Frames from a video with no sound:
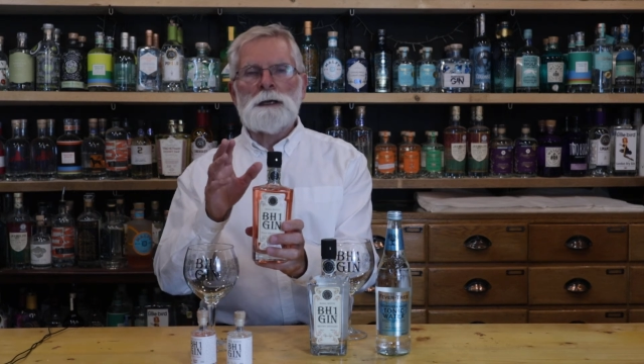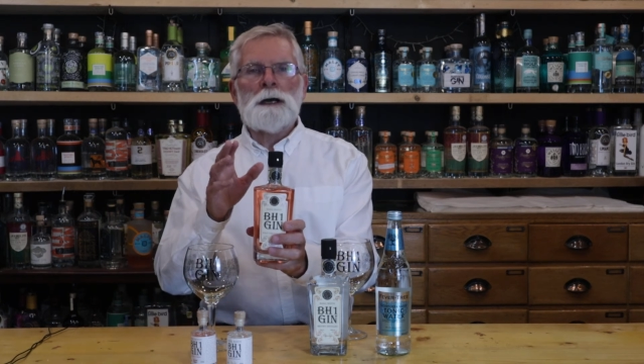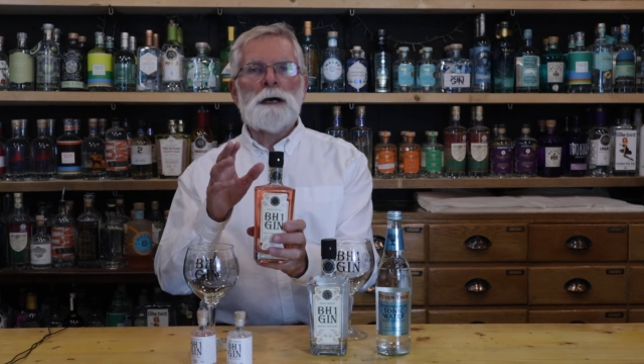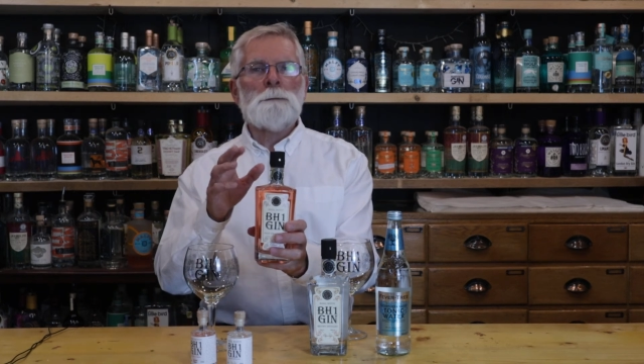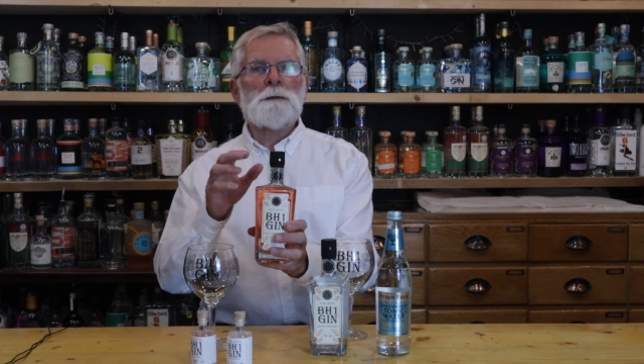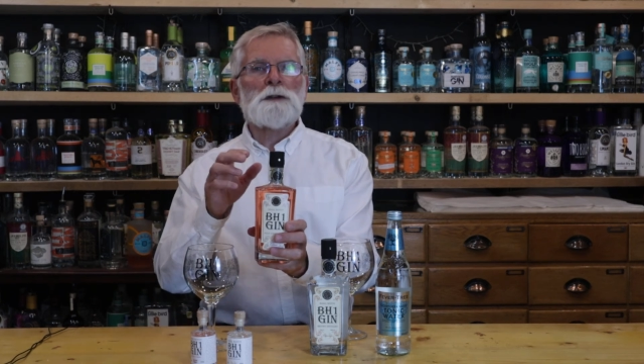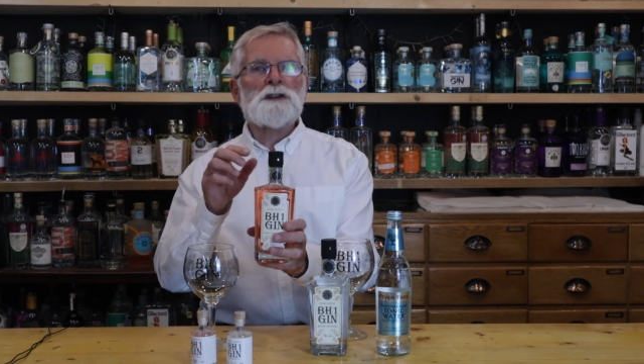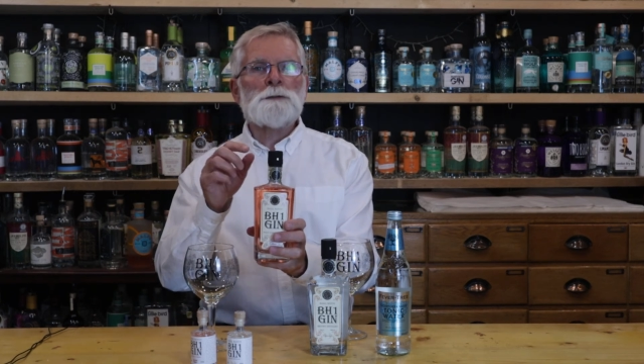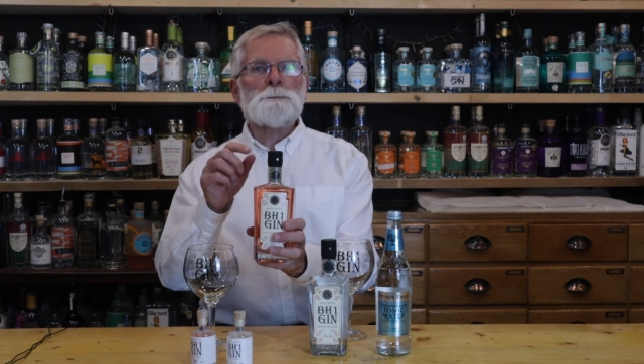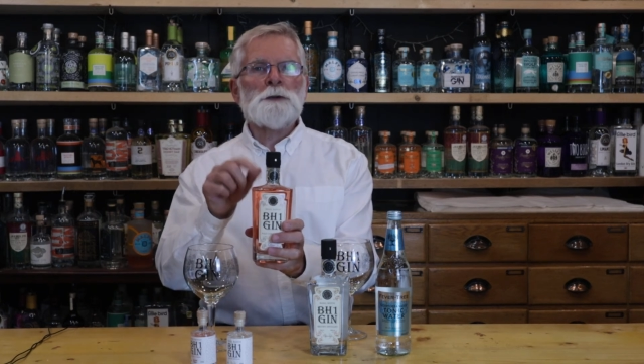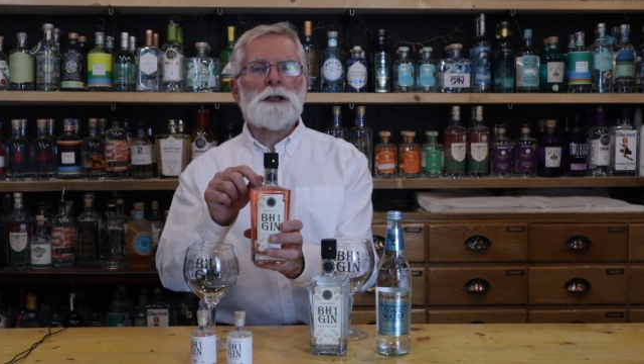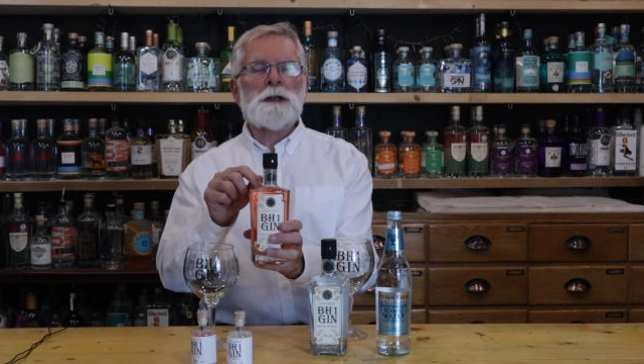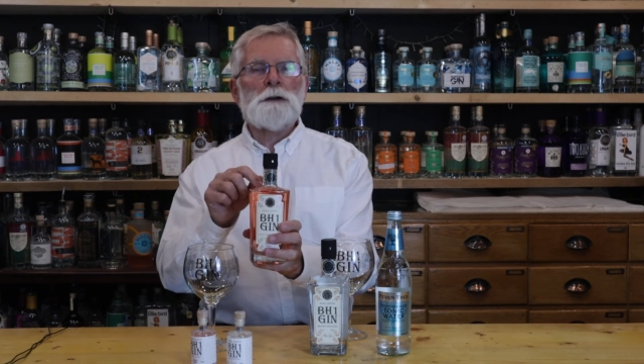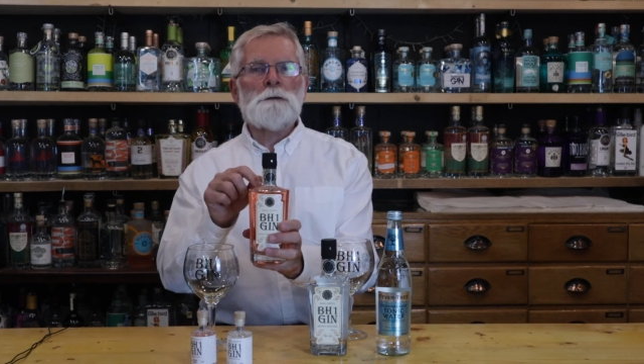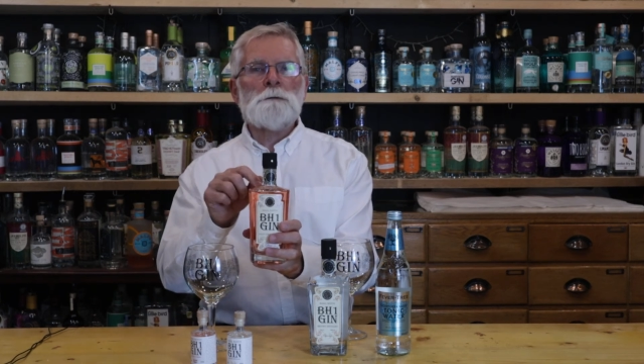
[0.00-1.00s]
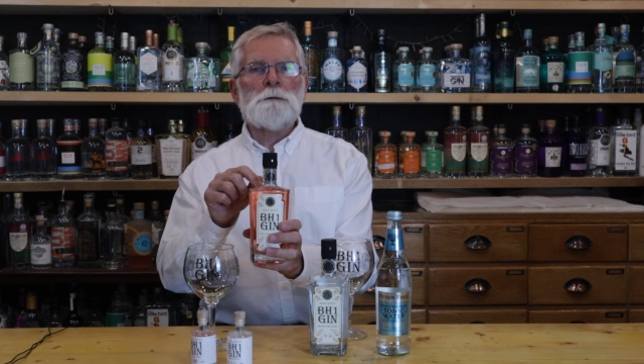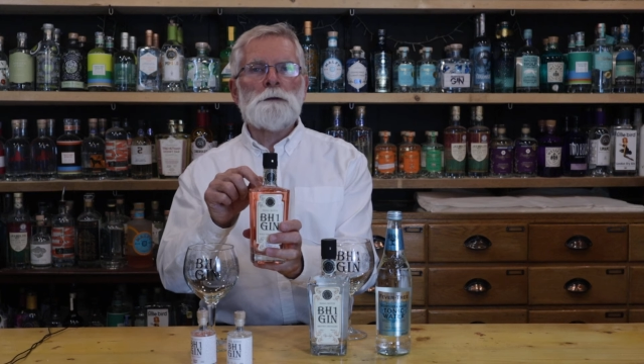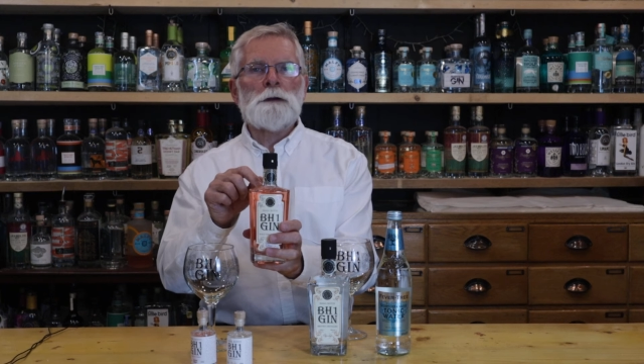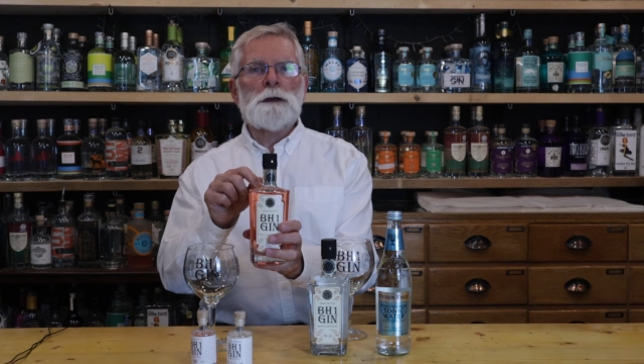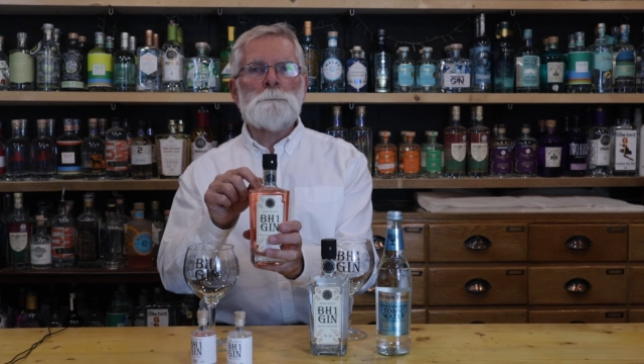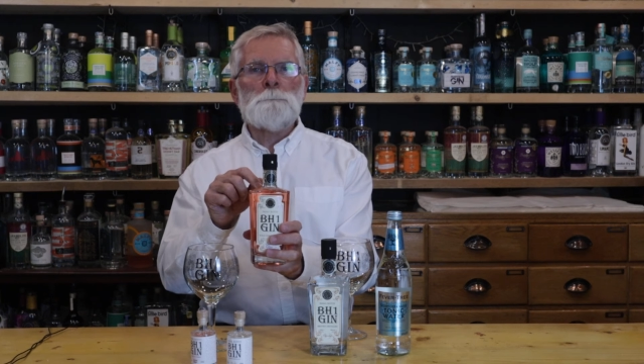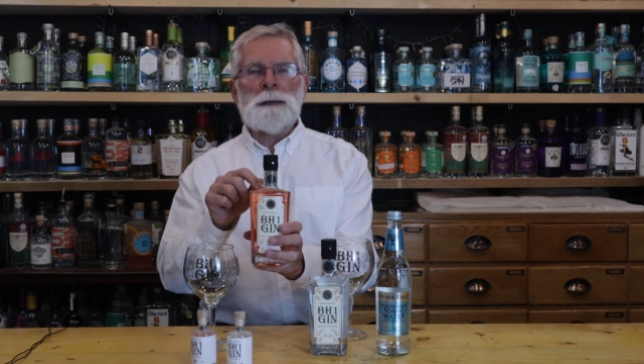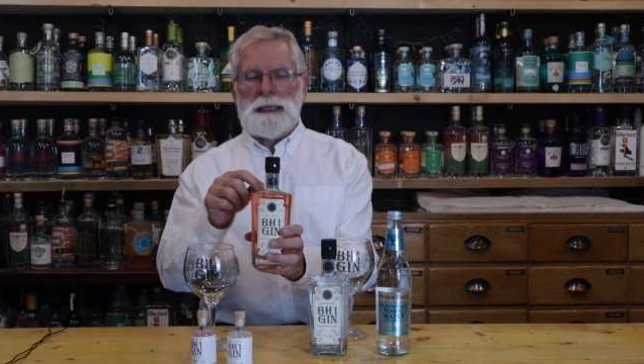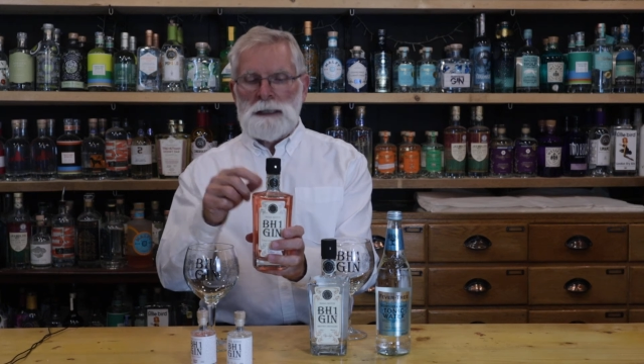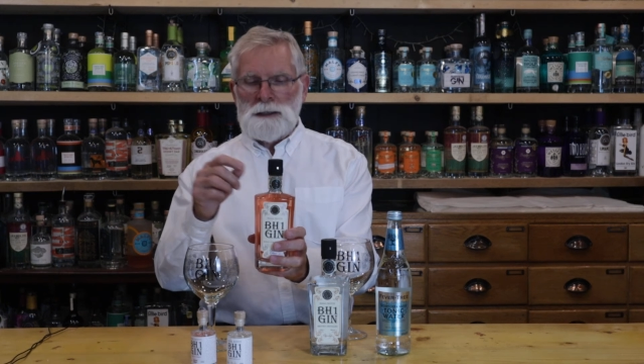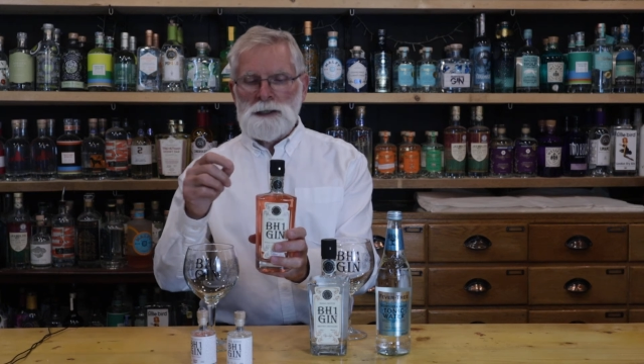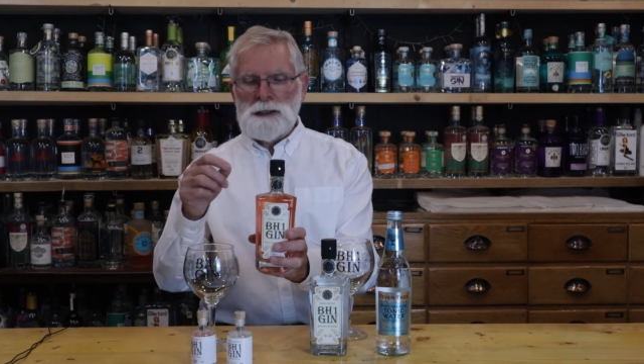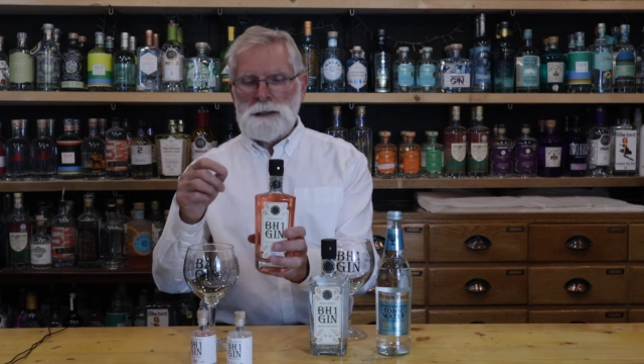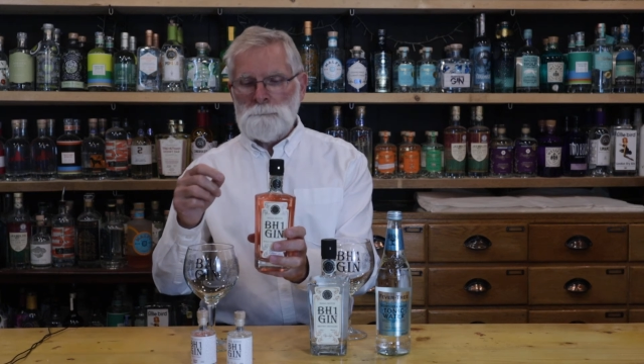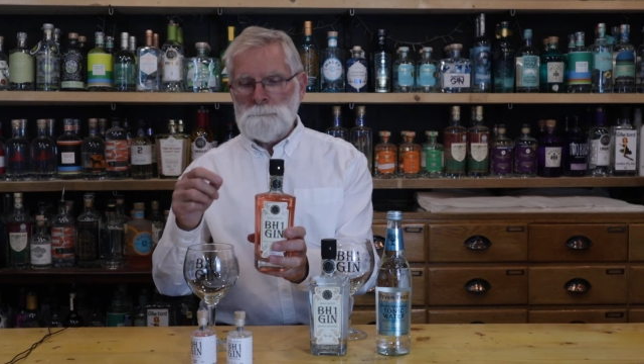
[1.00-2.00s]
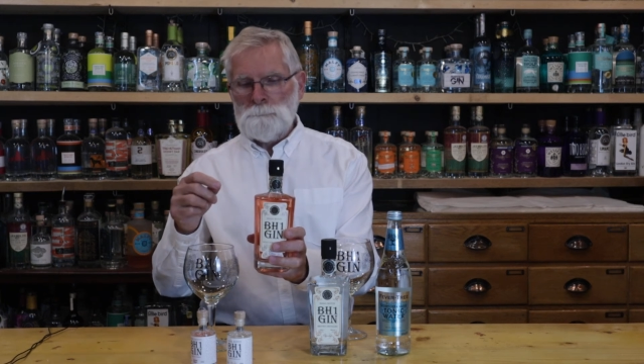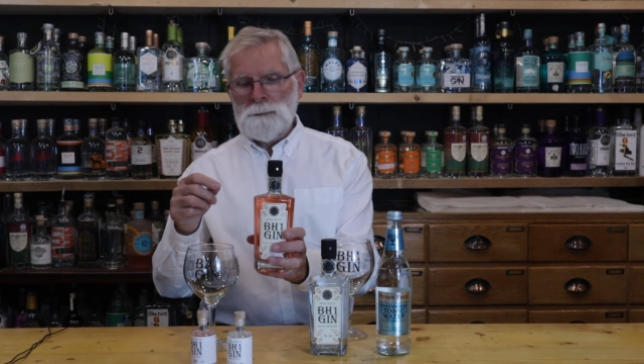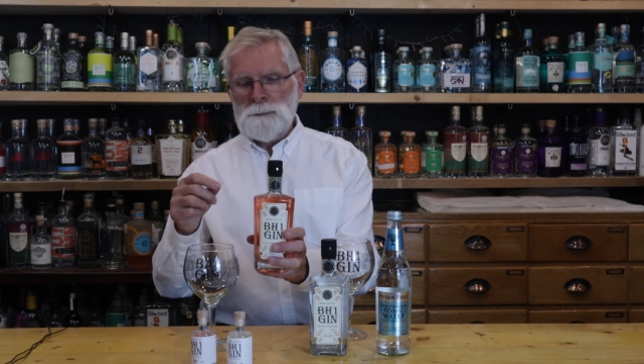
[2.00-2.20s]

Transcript: a sprig of mint,